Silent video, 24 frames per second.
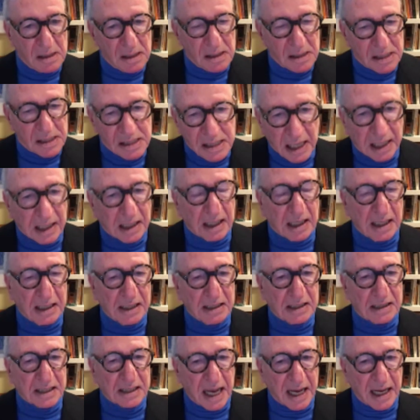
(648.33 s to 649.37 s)
suddenly
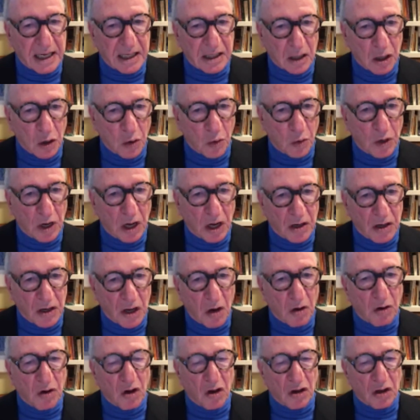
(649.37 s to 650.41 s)
said, we are
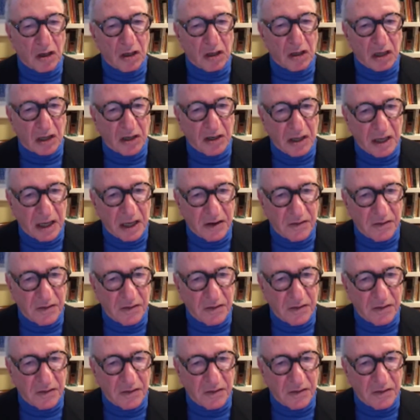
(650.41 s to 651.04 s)
no longer going to